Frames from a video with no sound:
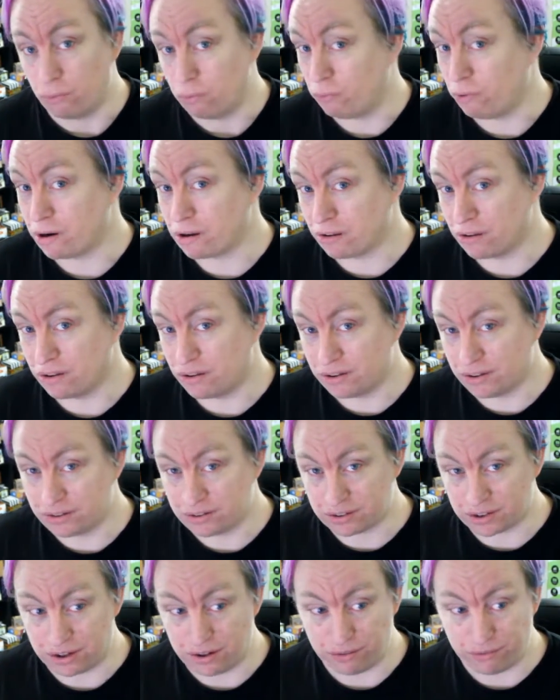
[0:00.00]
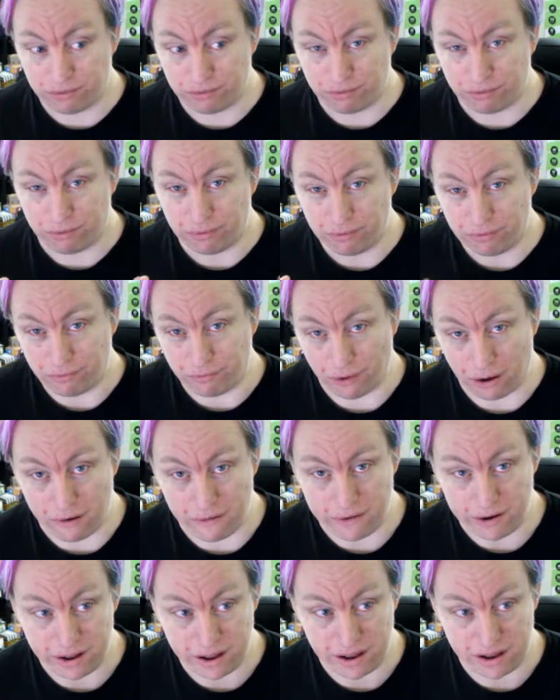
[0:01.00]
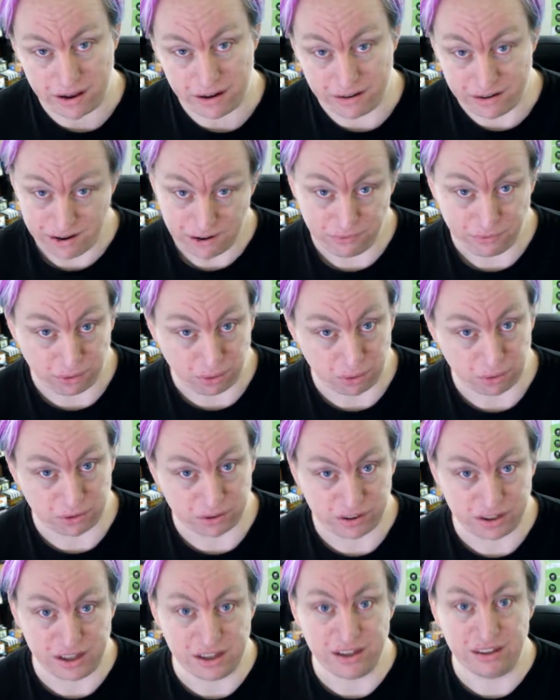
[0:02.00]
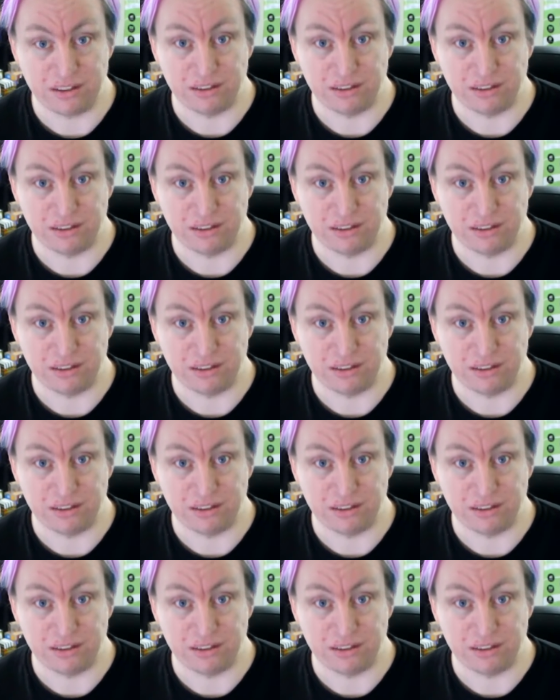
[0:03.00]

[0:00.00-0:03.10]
riddles of varying difficulty,